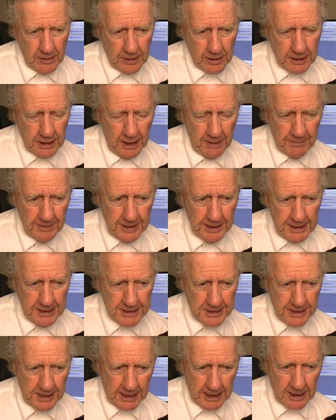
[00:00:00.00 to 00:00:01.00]

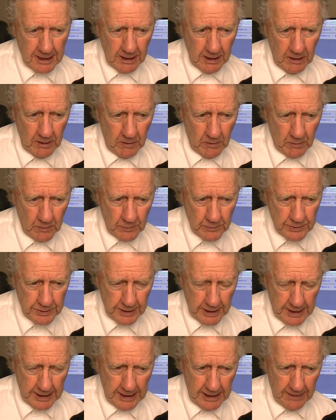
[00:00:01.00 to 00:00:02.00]
companies that close,
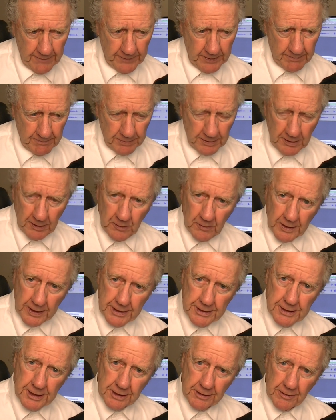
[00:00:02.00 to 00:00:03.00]
that have
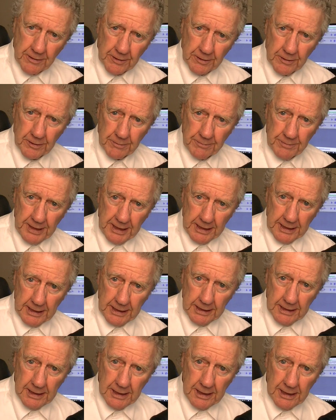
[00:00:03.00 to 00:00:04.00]
employees that are going to be
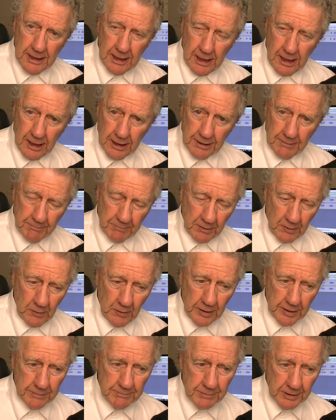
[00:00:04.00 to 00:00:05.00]

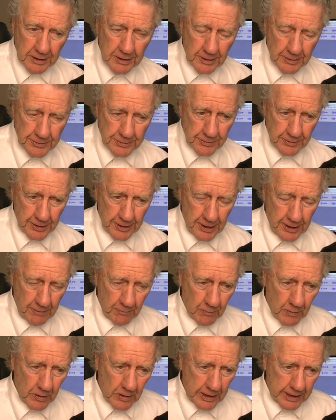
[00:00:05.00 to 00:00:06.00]
unemployed because they're not
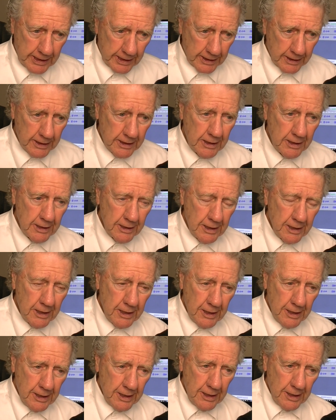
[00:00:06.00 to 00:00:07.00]
working,
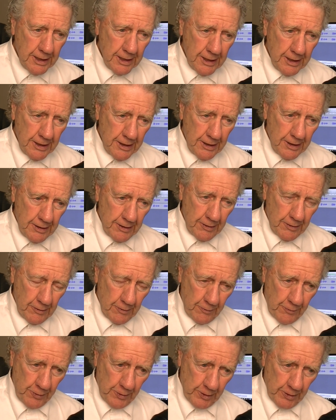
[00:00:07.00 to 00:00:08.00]

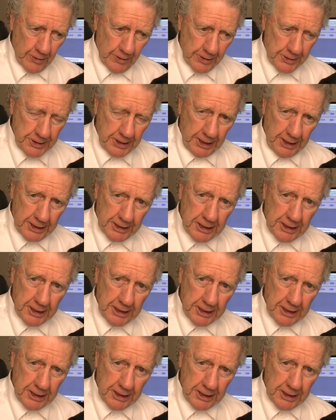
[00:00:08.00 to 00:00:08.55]
they're going to take